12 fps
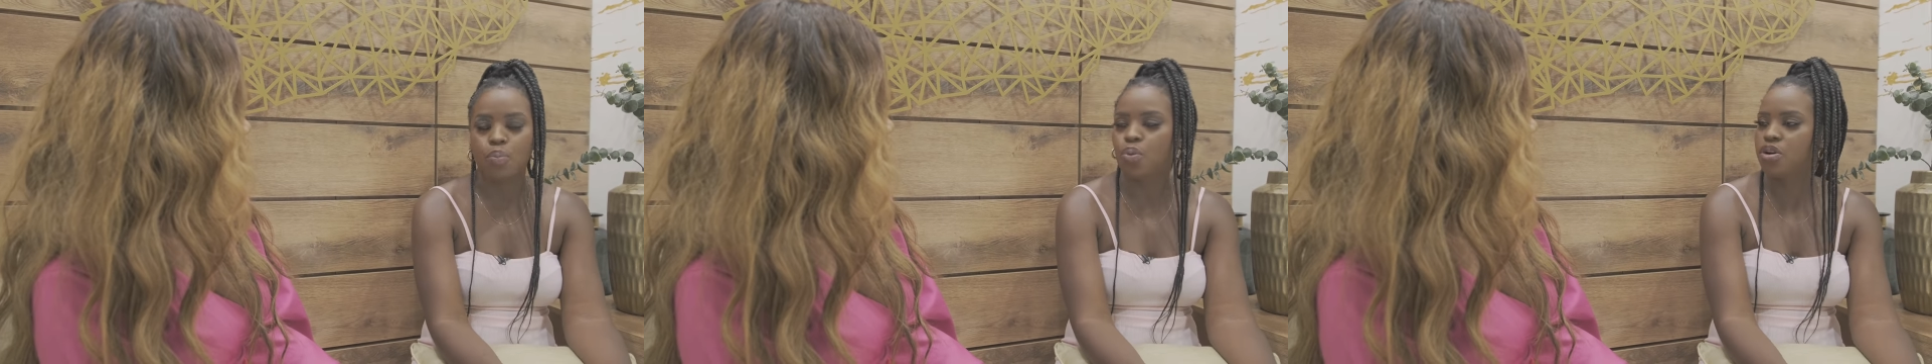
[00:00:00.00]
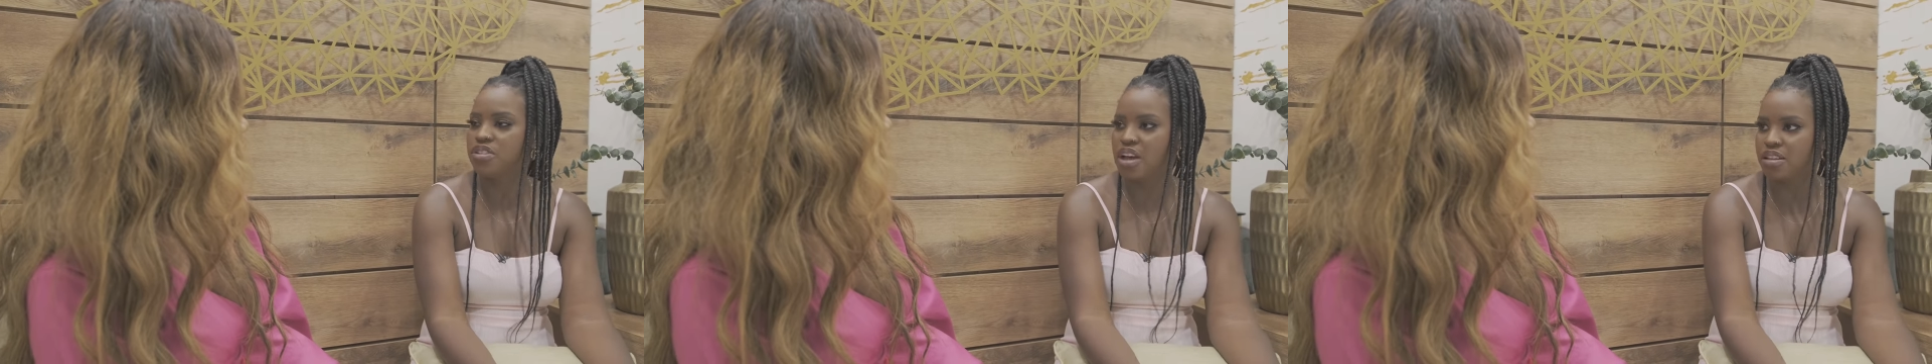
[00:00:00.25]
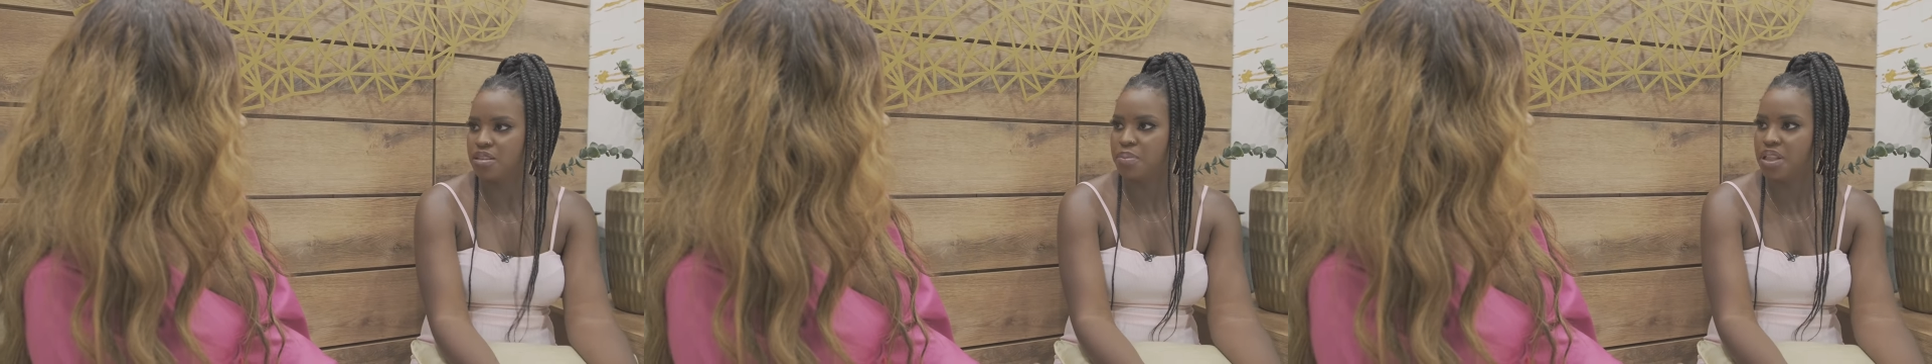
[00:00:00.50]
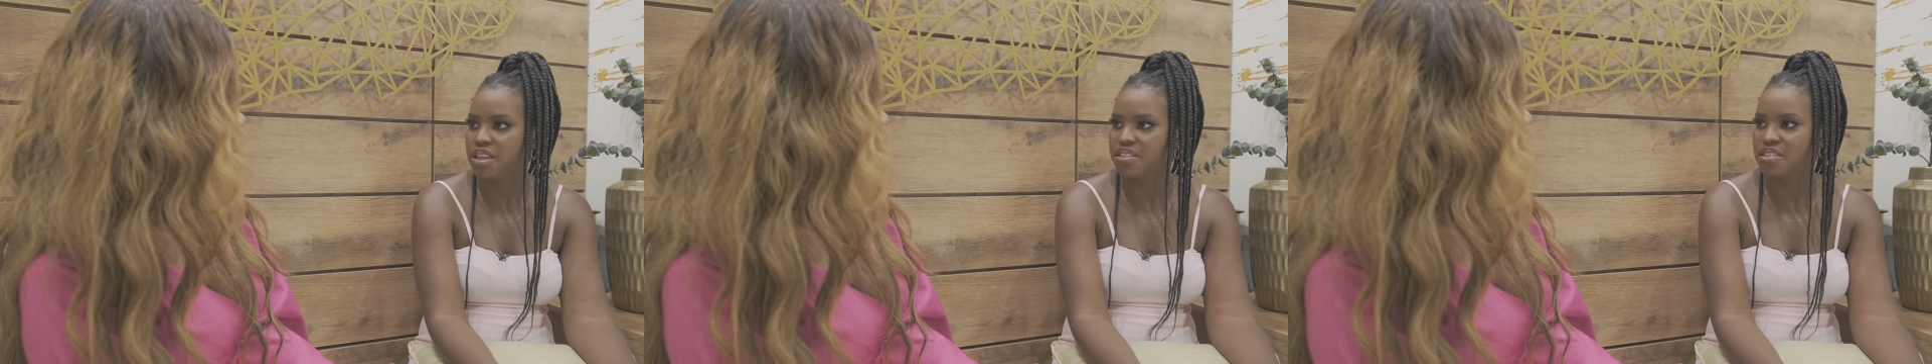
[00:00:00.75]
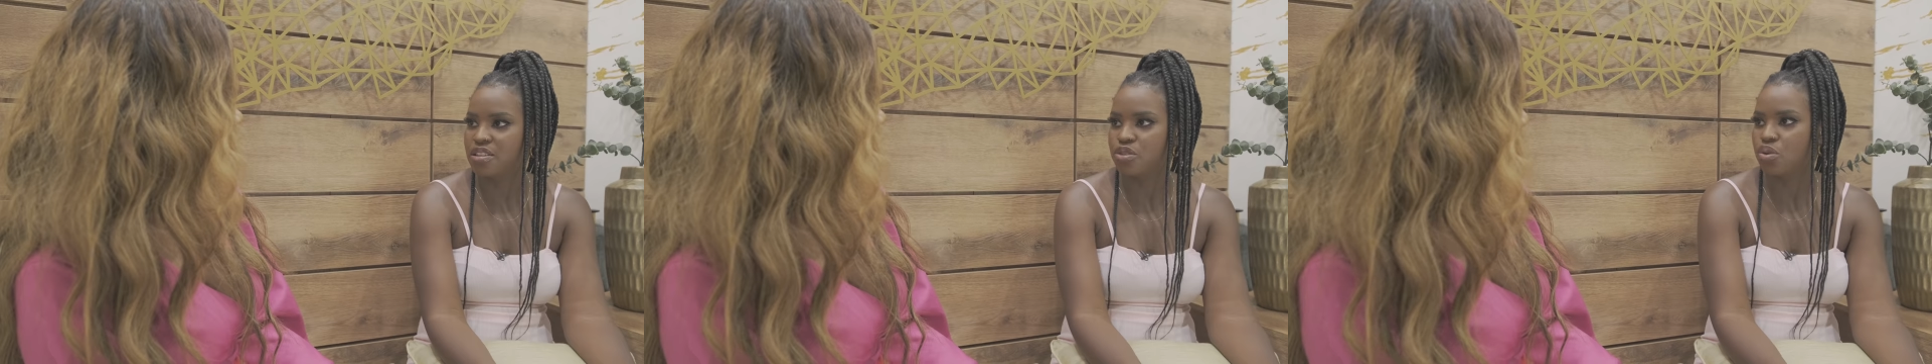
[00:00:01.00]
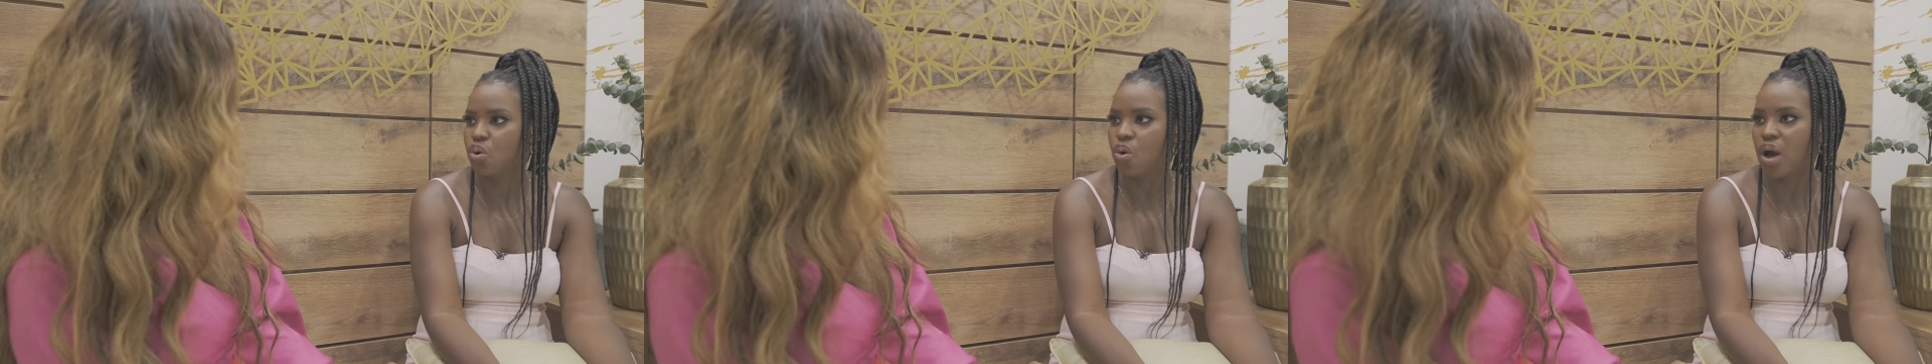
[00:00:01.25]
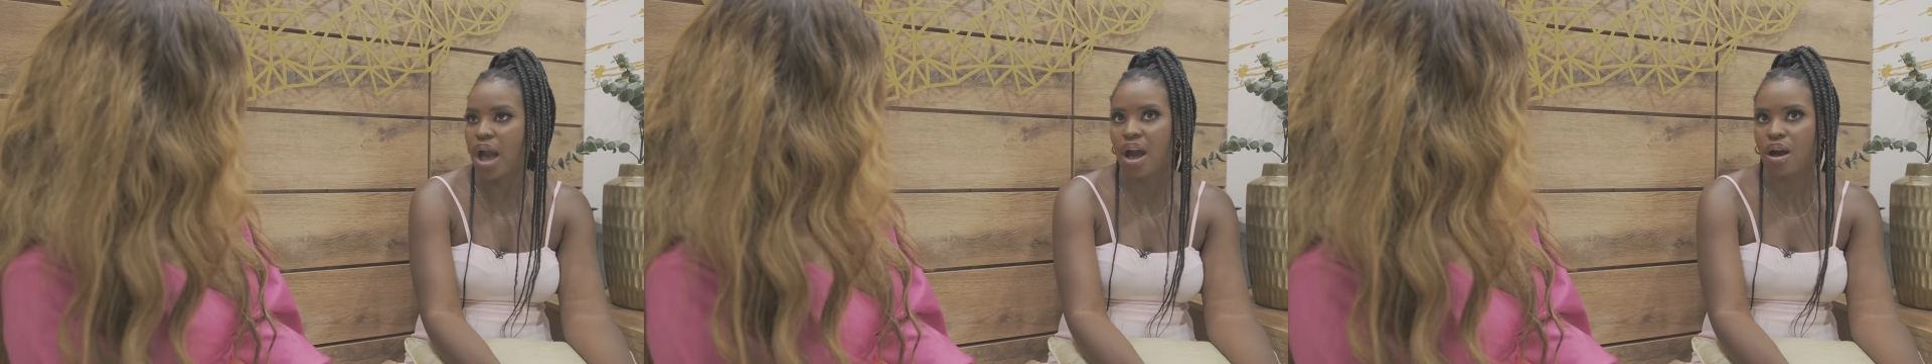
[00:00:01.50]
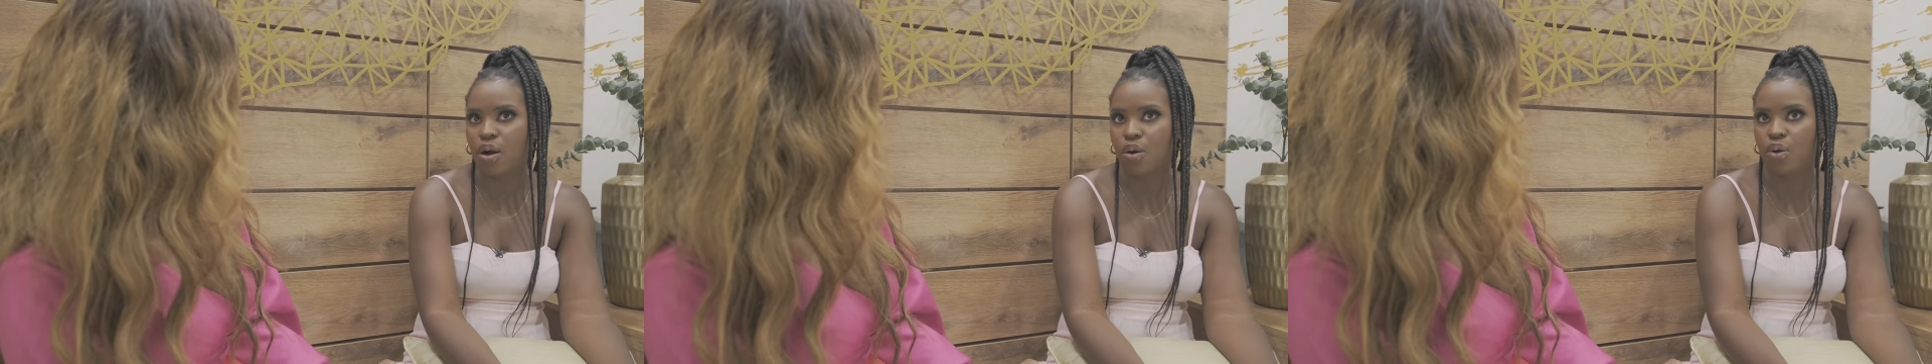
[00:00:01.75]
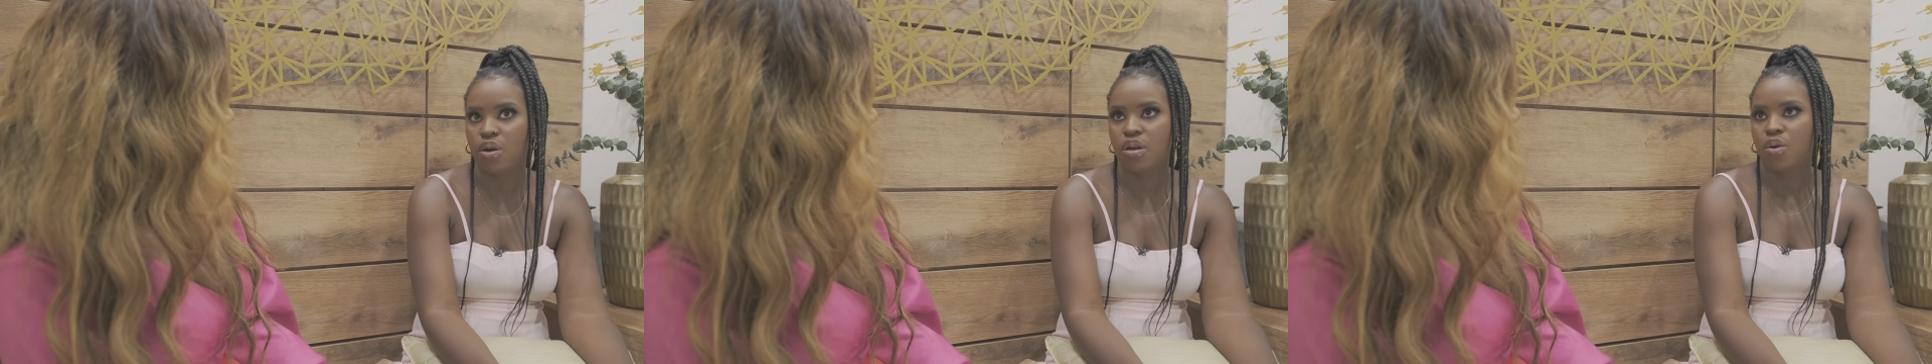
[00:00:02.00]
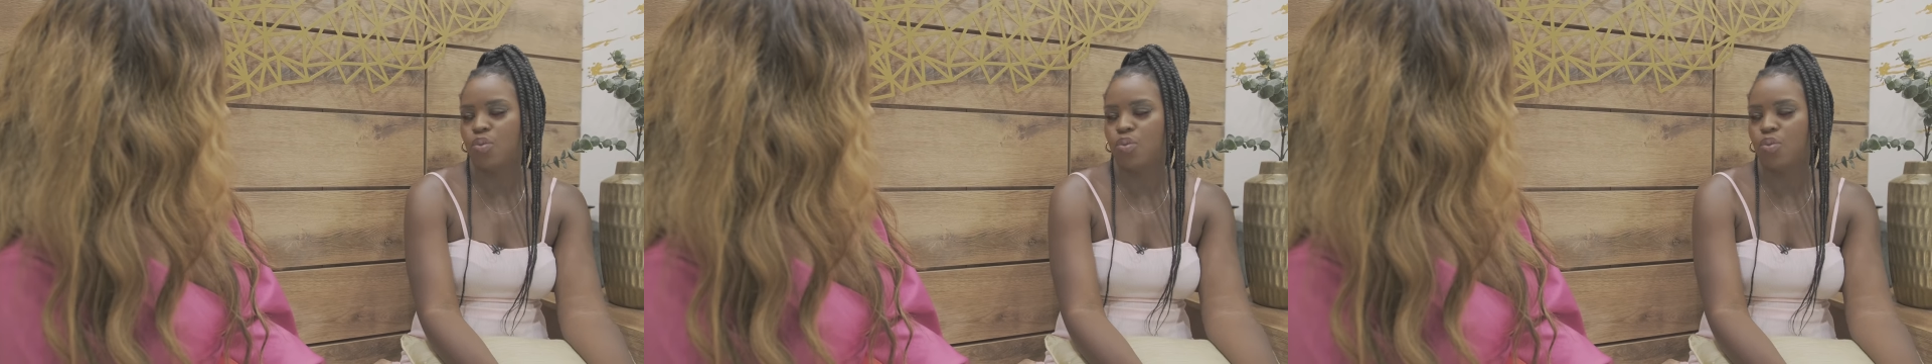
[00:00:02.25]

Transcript: booked out the place is, or how,